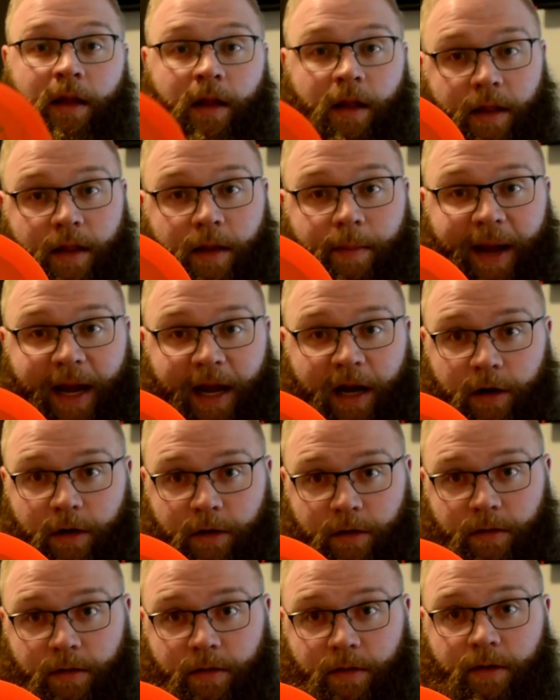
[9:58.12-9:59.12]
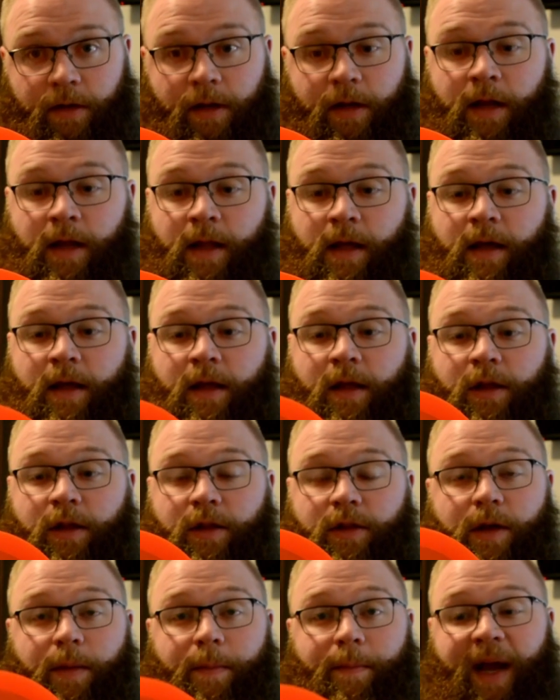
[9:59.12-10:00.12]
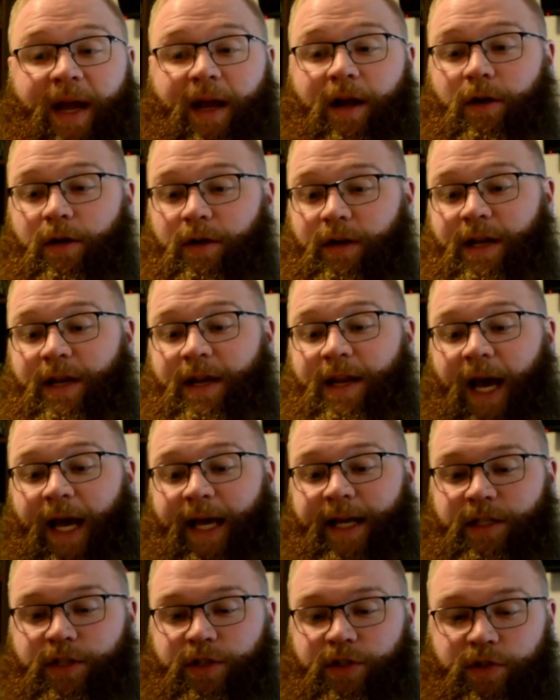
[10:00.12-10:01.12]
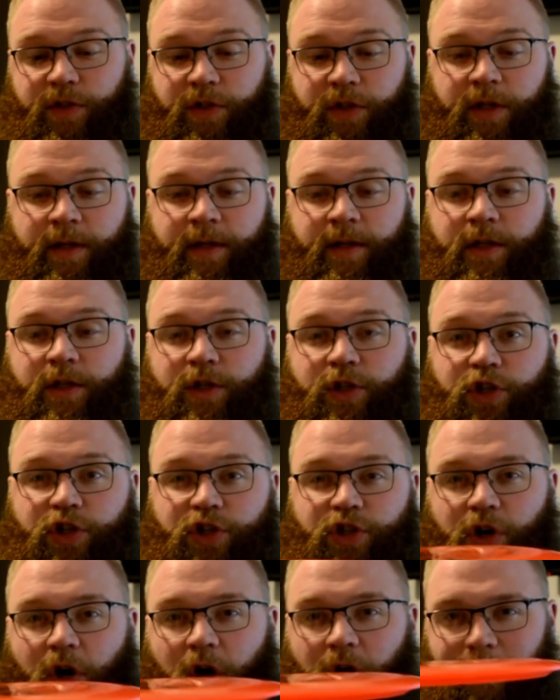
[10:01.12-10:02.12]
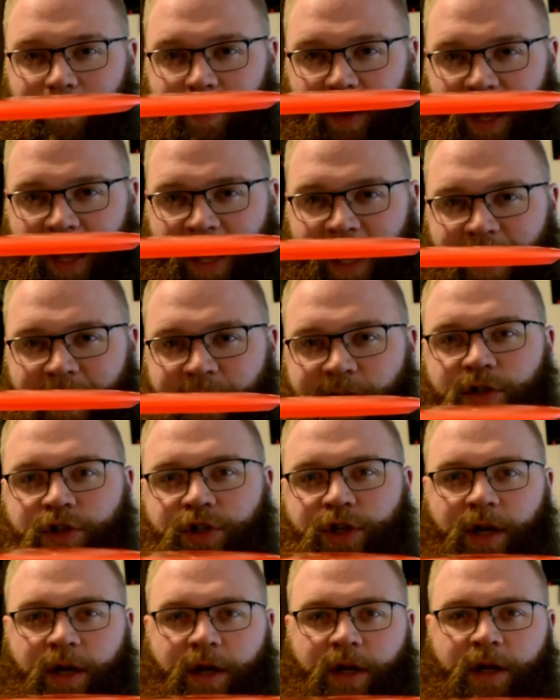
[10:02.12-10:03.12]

The Bear. The Bear, nice sharp edge,